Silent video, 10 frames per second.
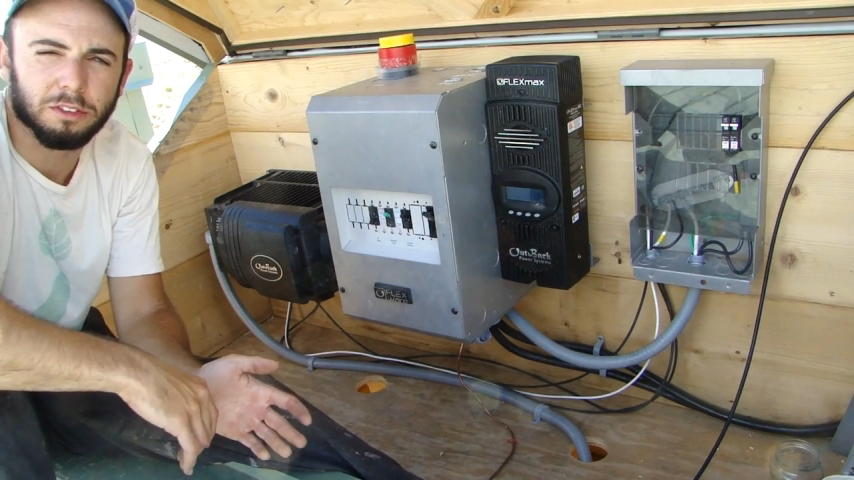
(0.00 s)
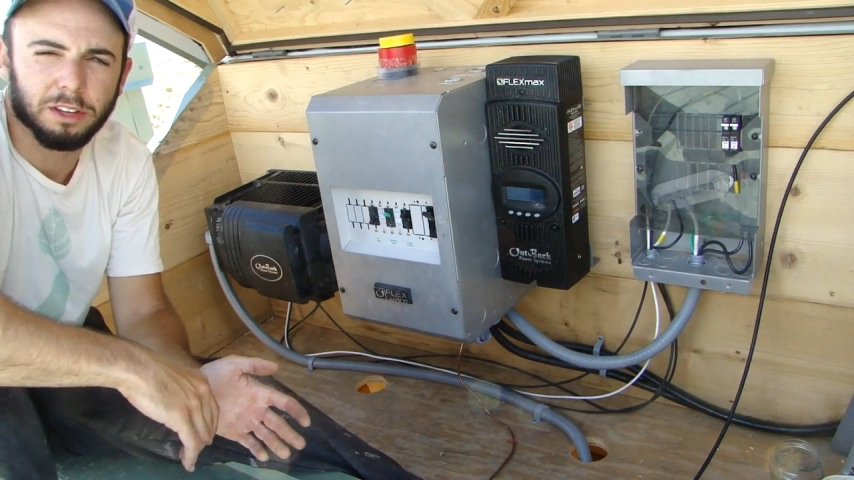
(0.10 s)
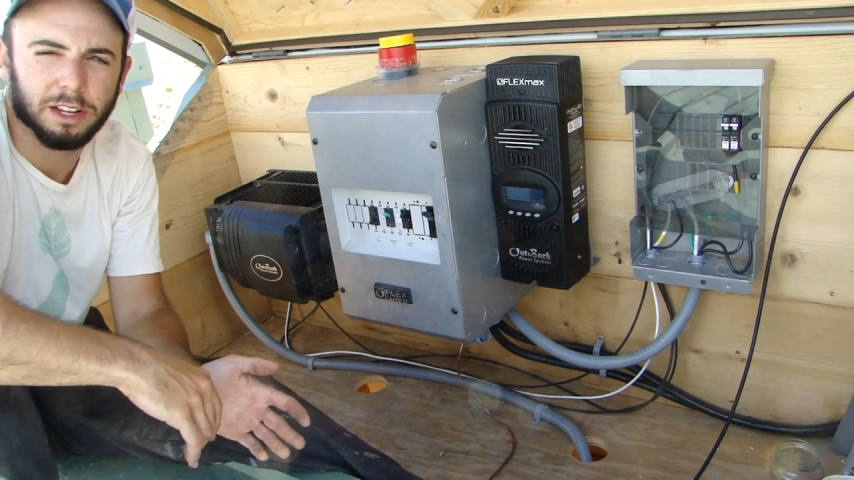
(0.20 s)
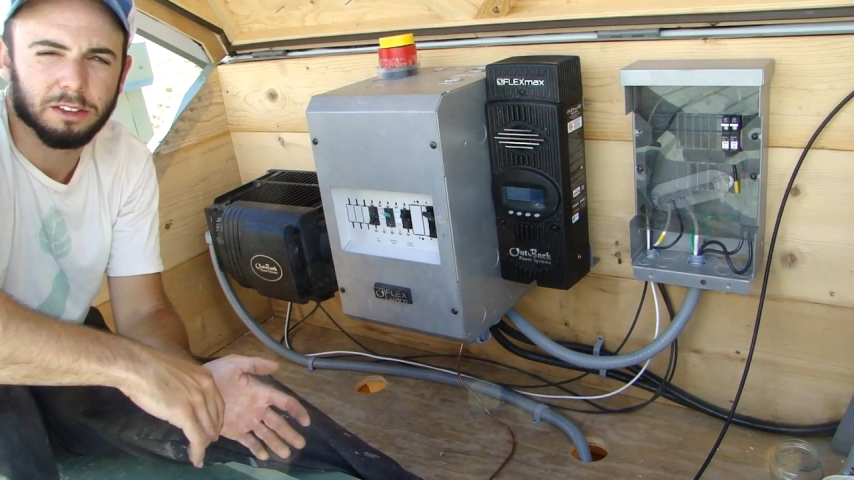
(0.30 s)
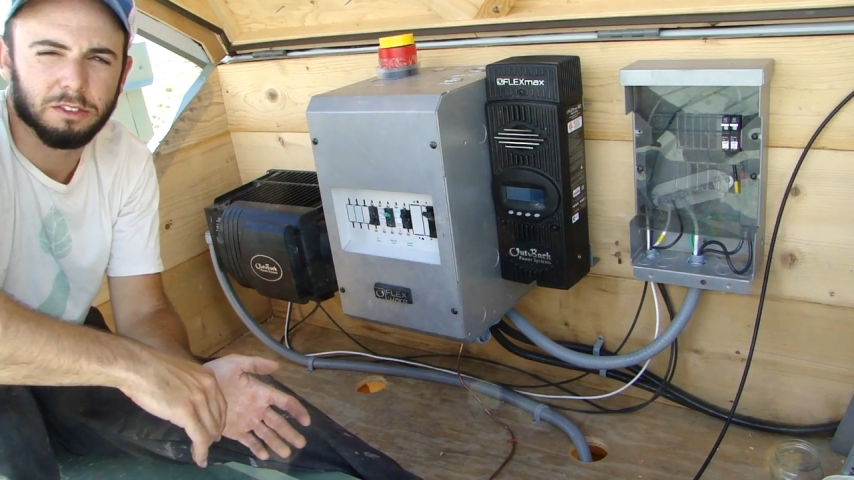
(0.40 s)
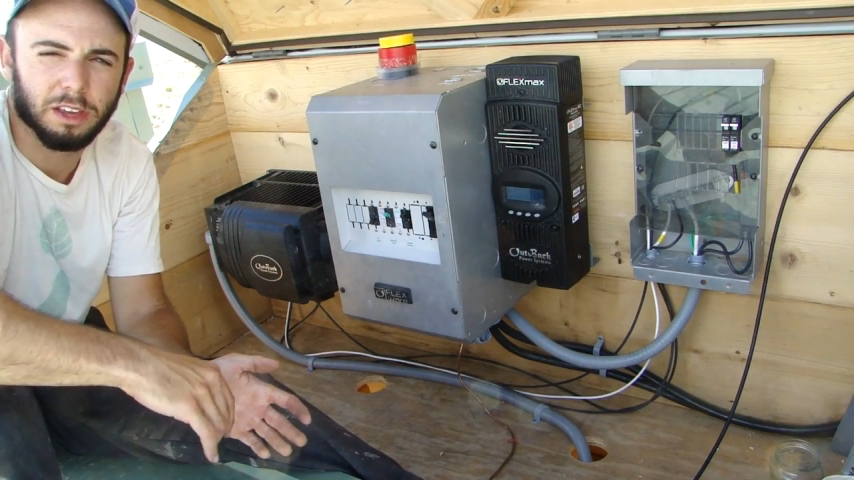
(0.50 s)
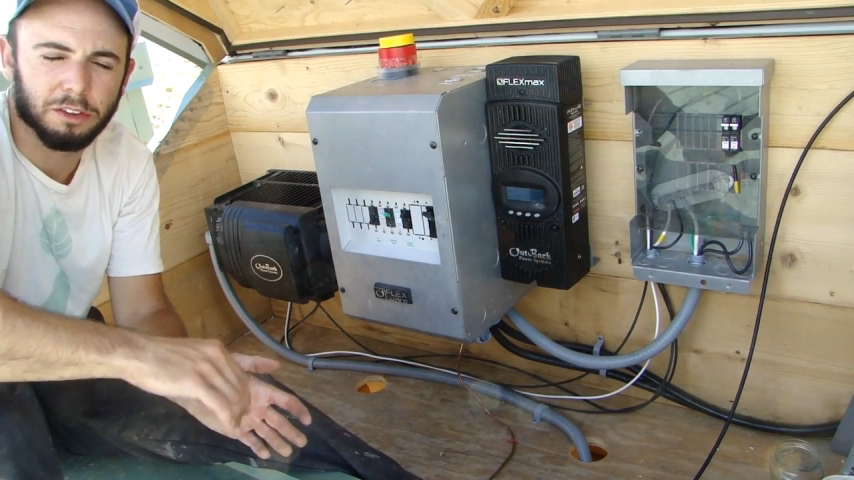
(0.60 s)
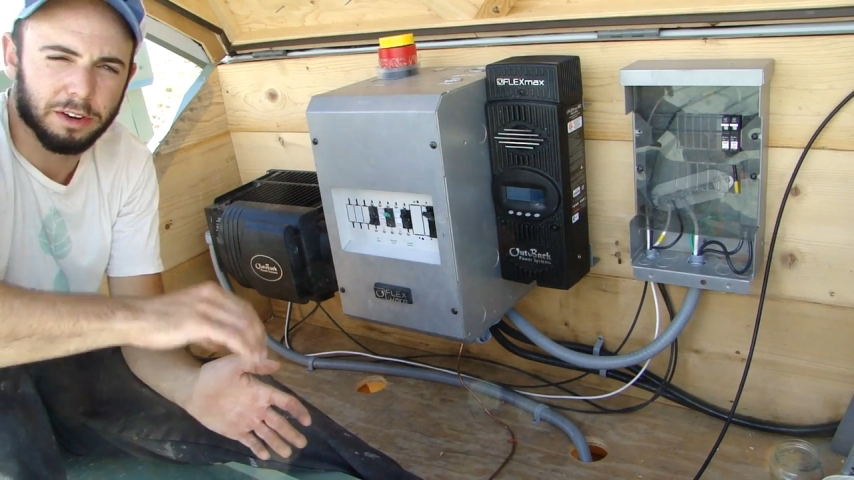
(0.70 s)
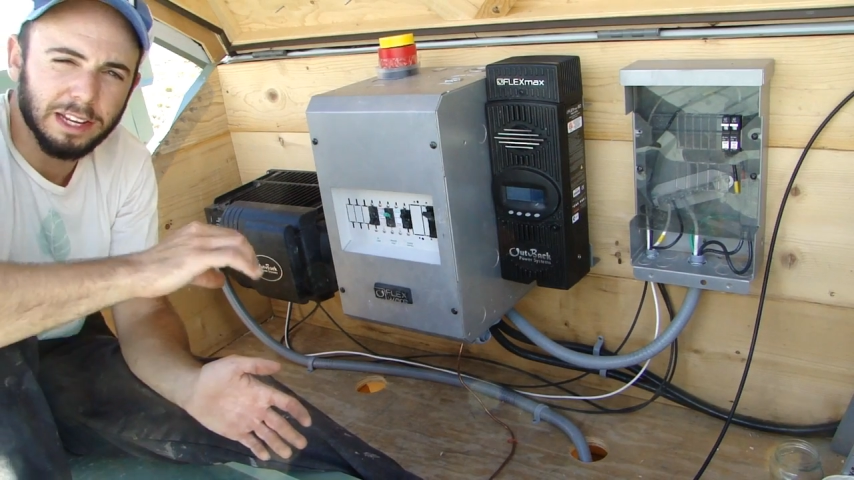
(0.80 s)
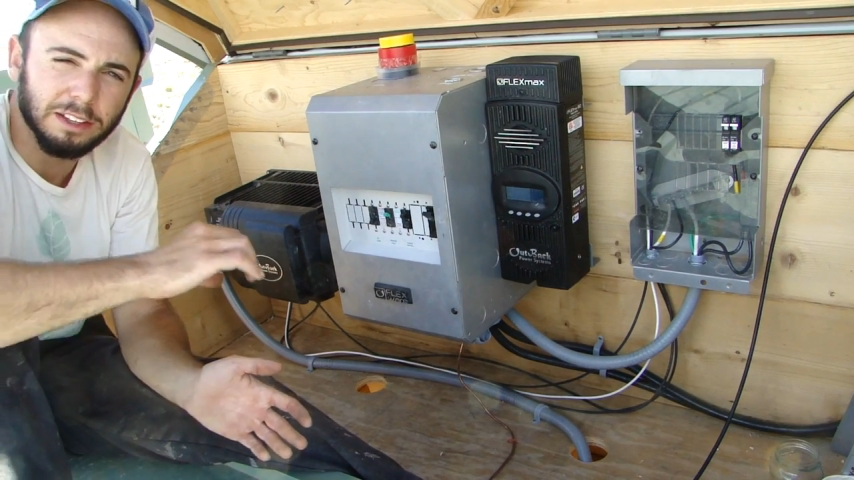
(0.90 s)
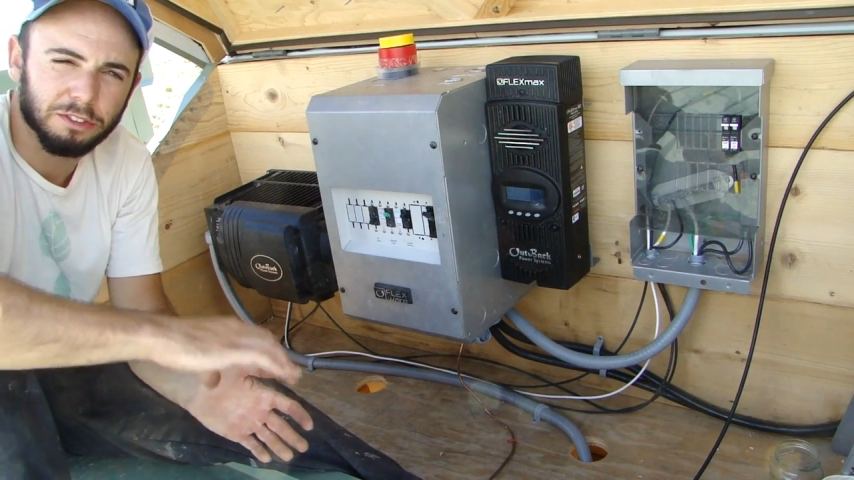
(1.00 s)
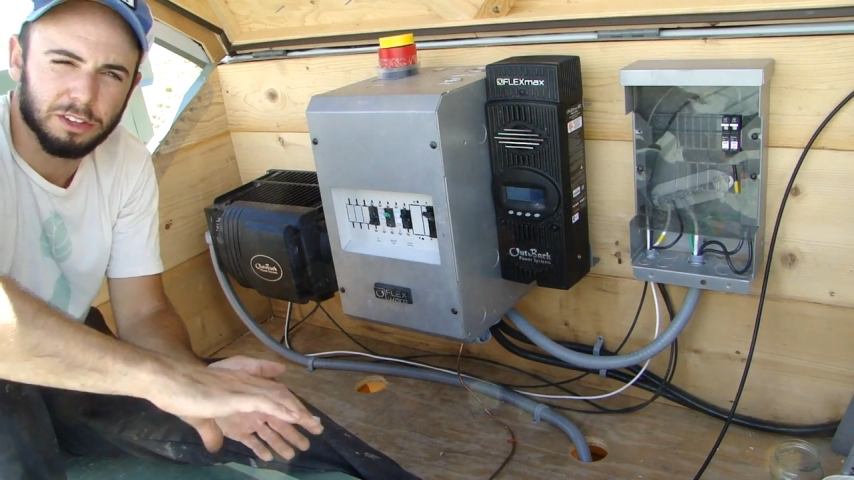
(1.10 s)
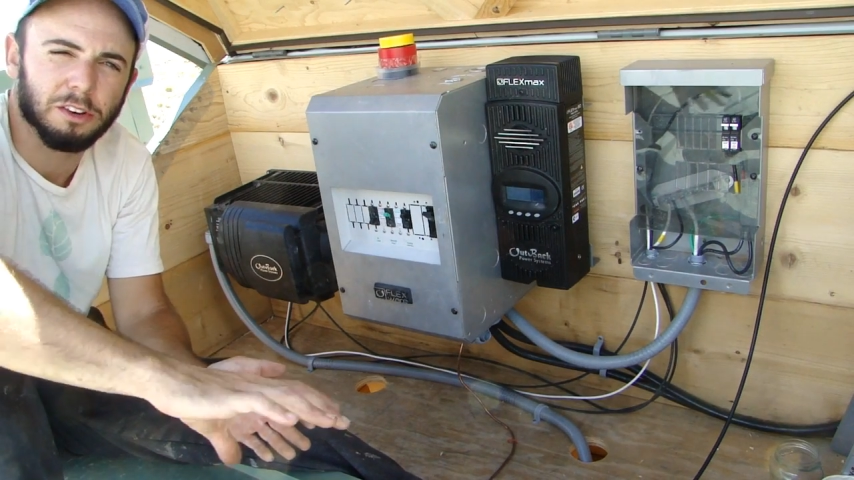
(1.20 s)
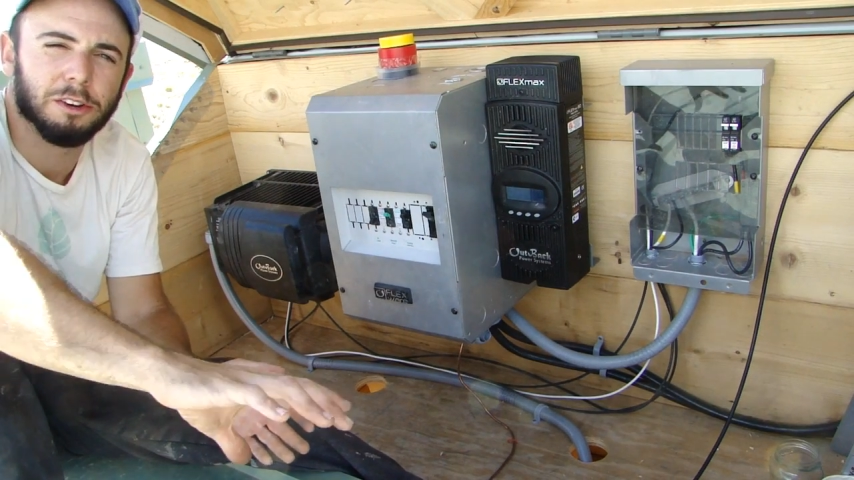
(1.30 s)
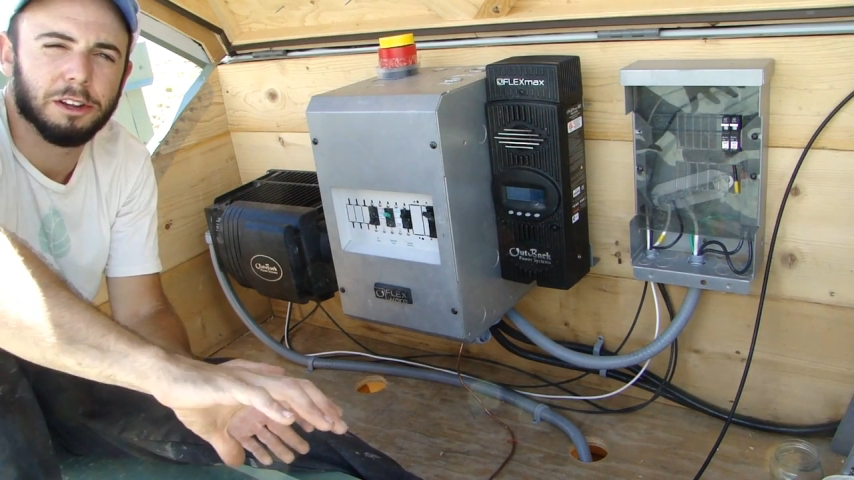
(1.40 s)
connected together in
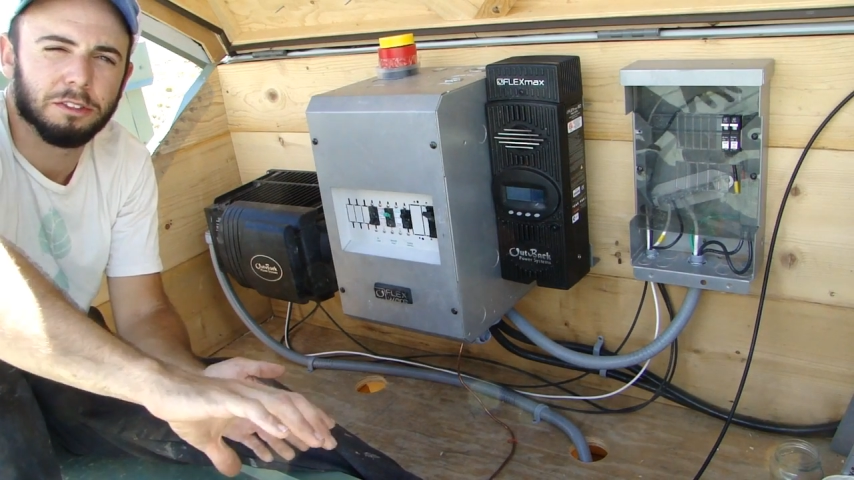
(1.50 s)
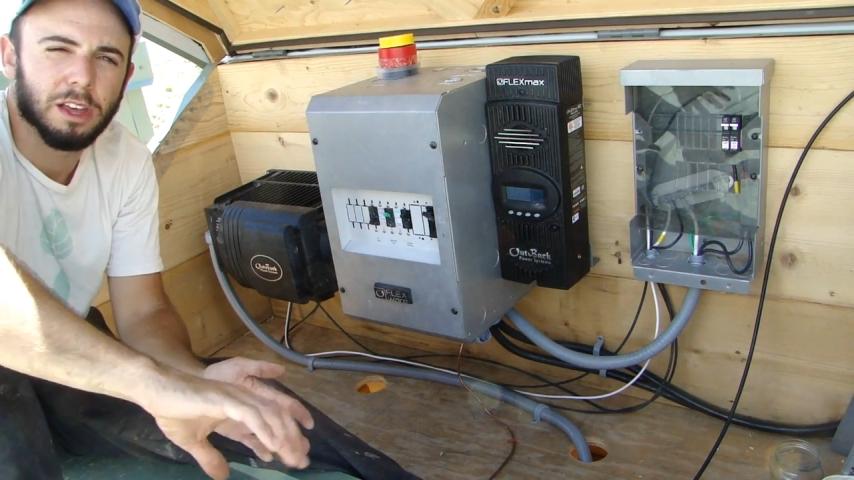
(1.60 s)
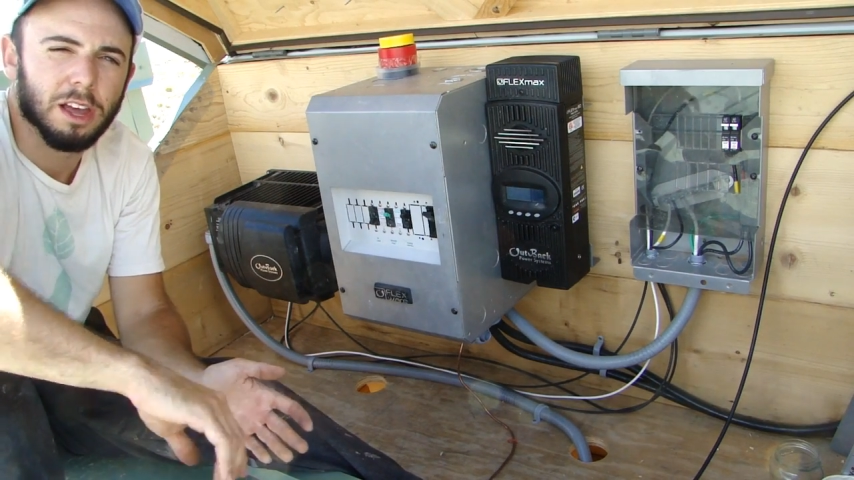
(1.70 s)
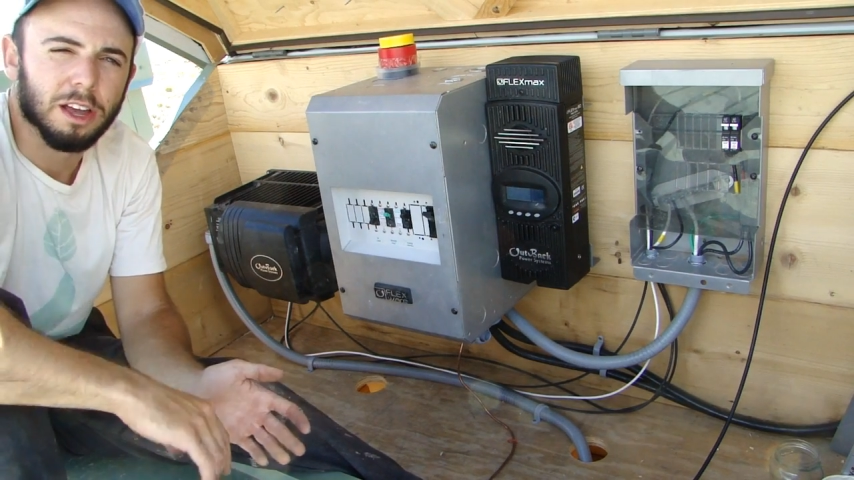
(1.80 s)
series.